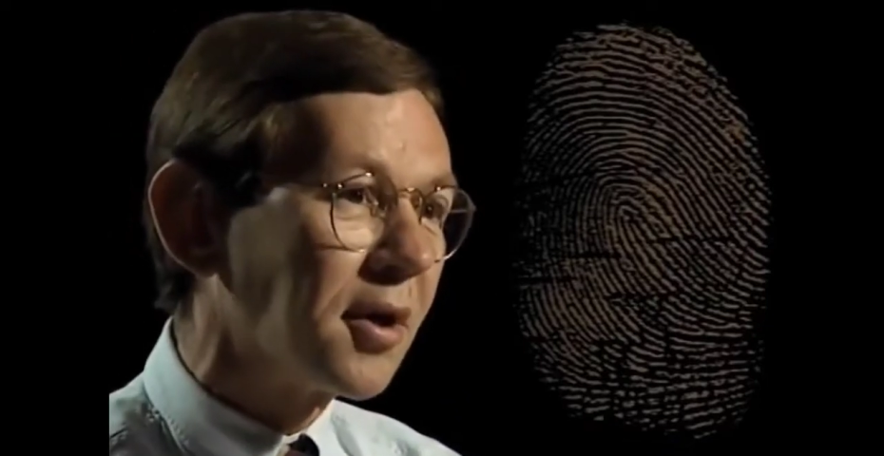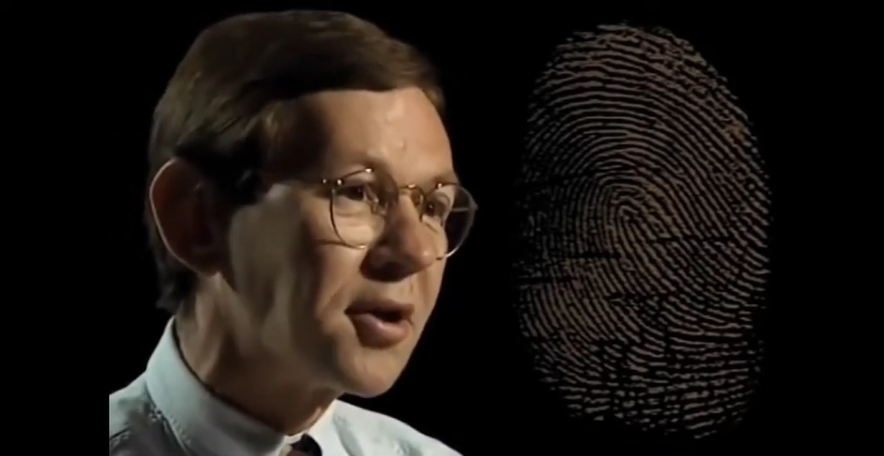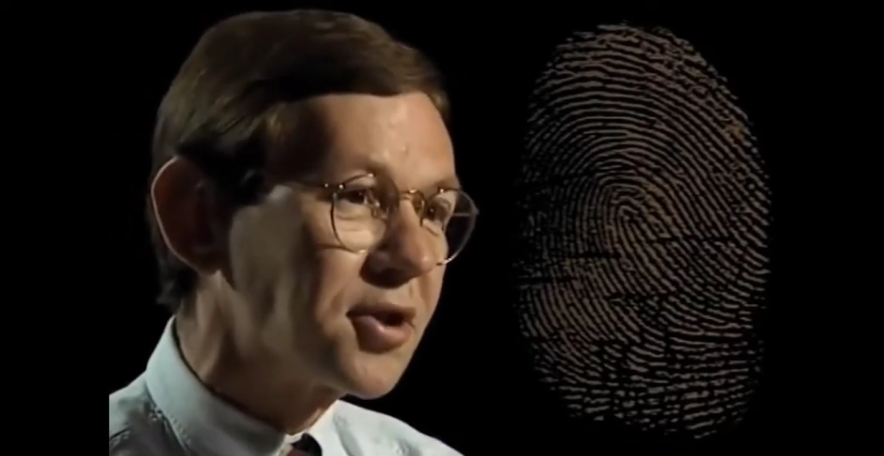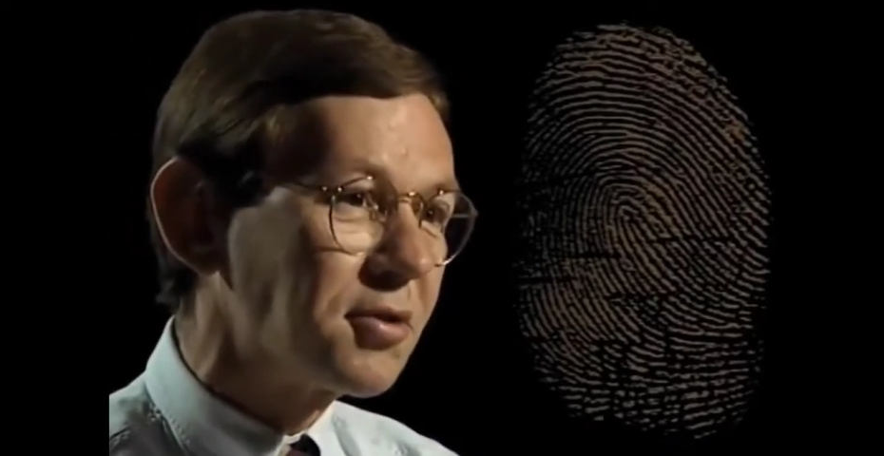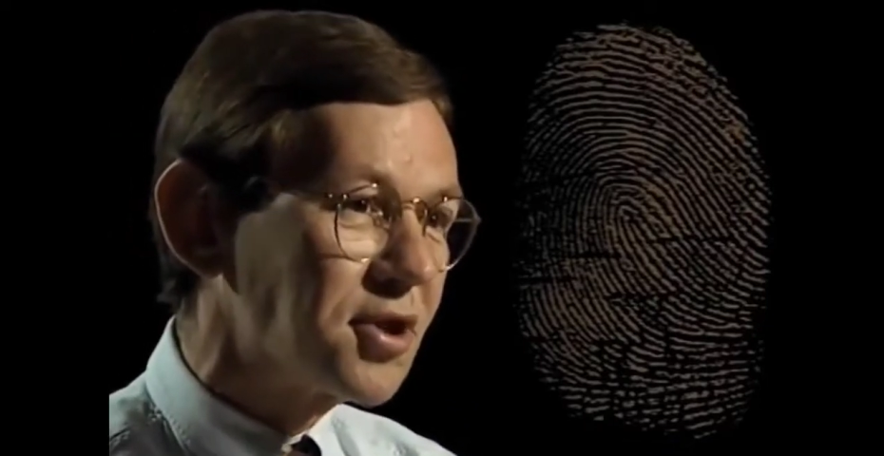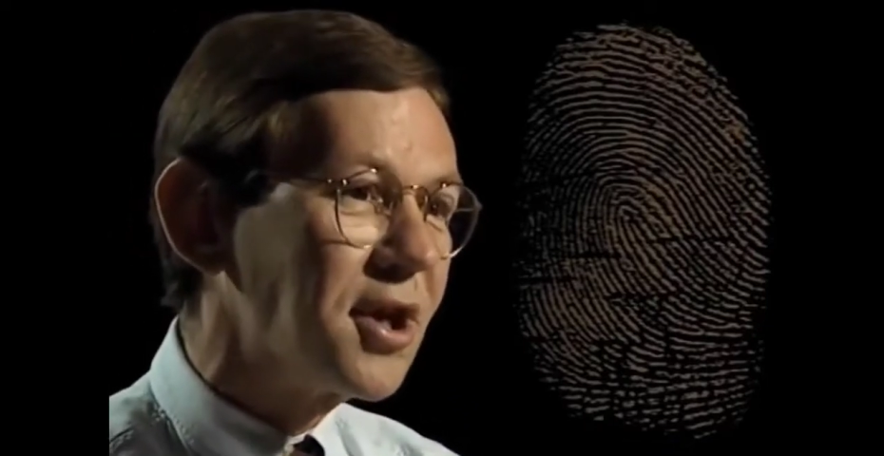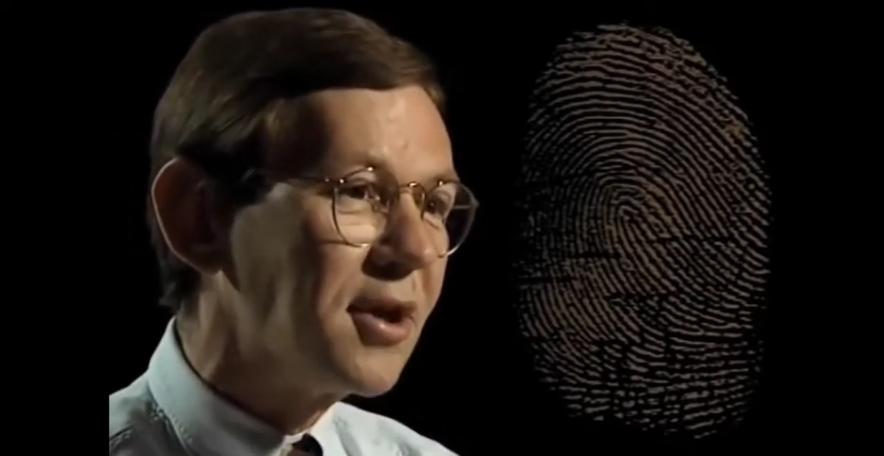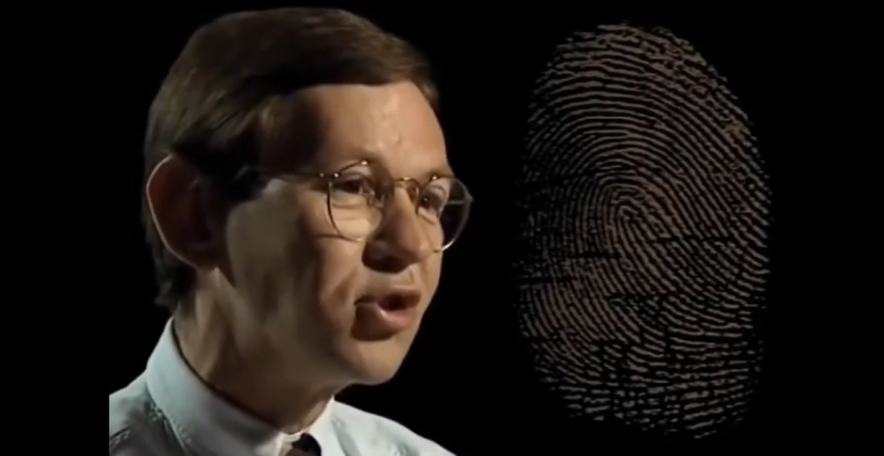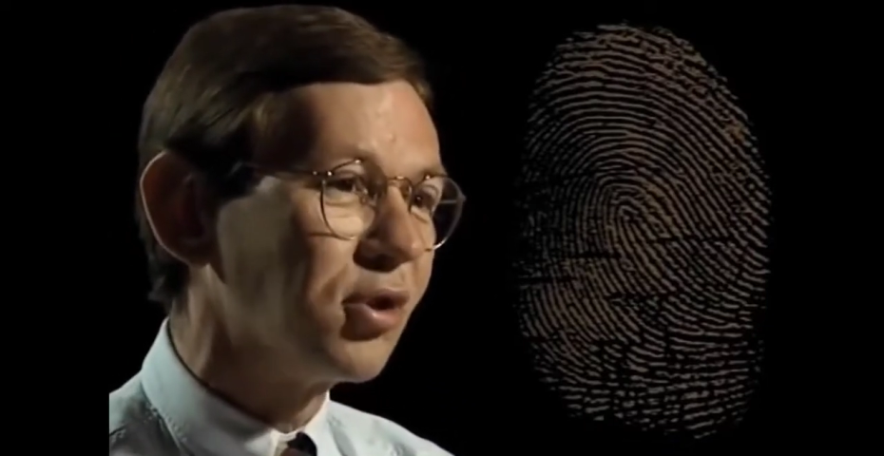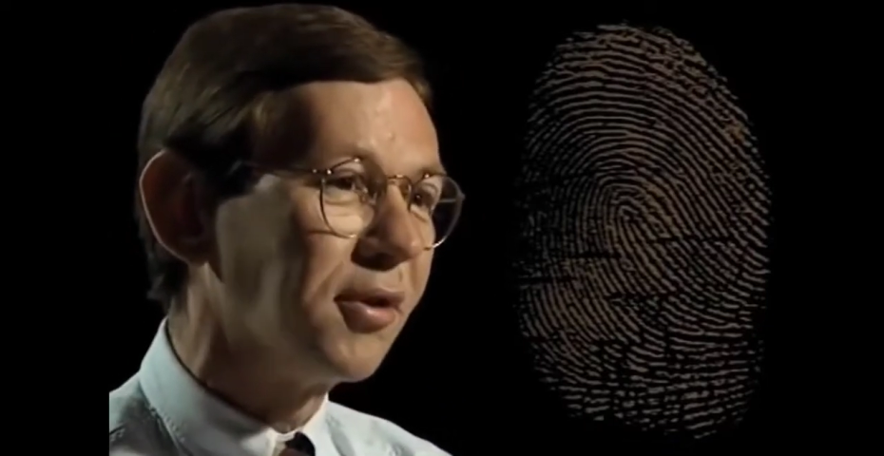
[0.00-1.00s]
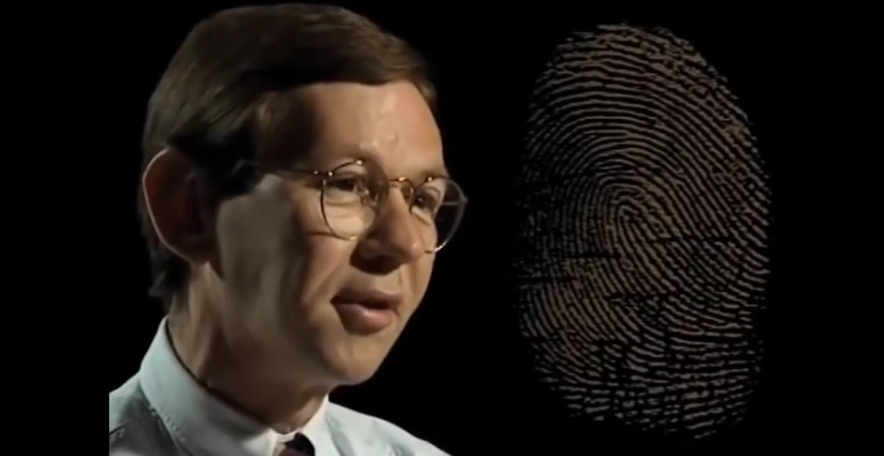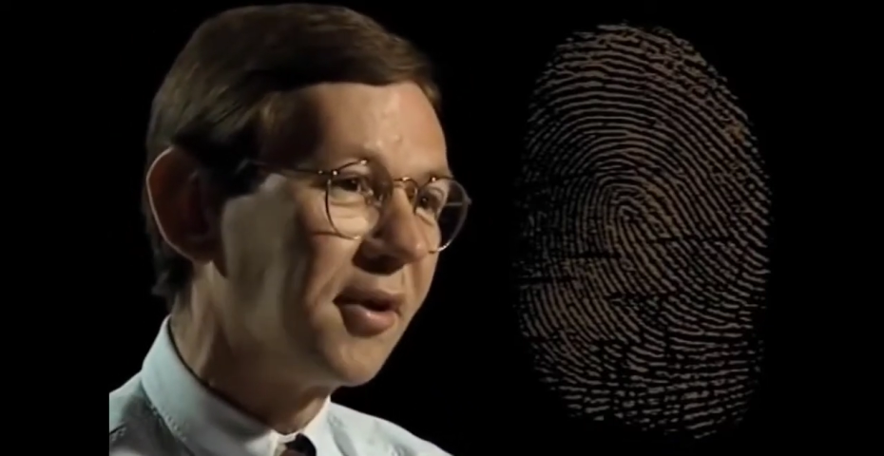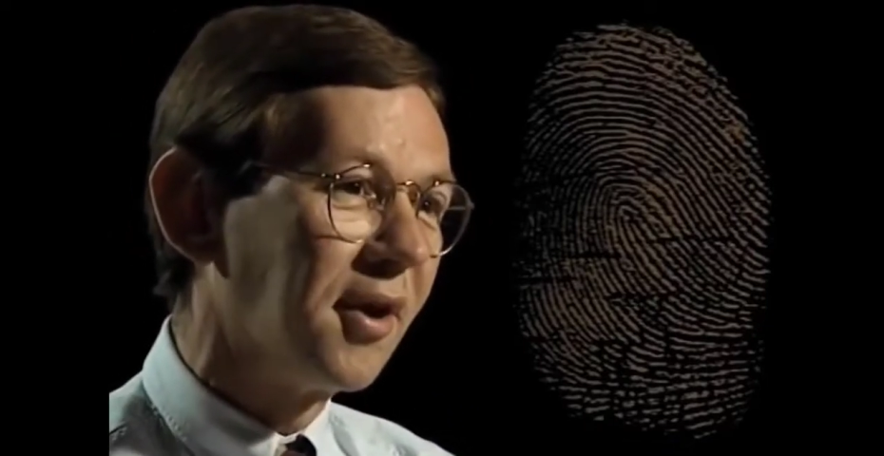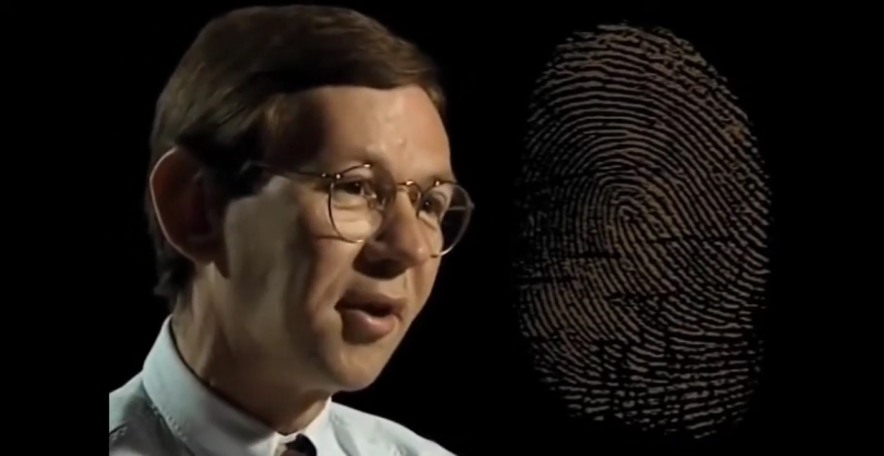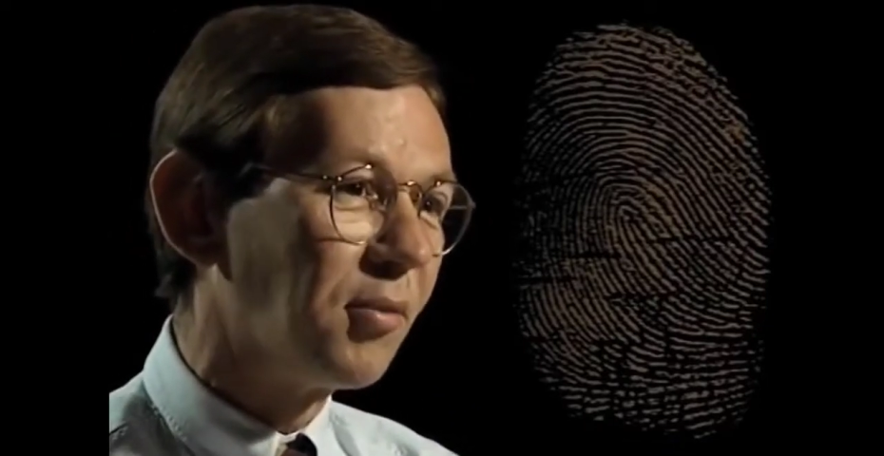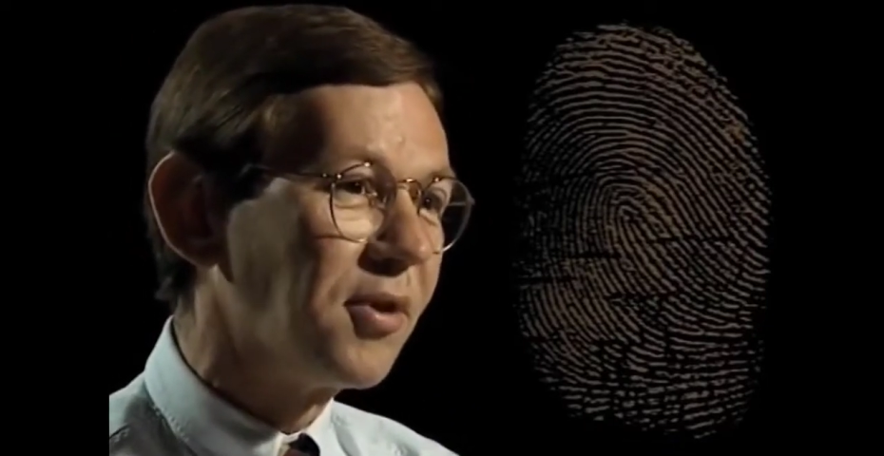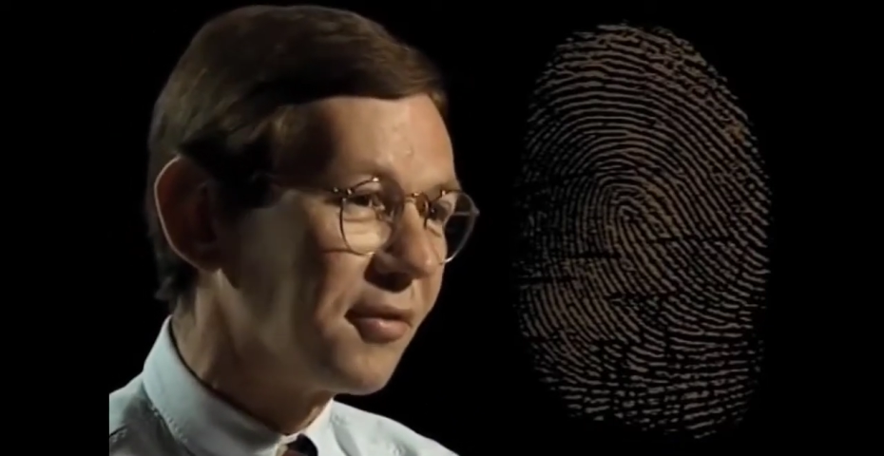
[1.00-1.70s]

an association with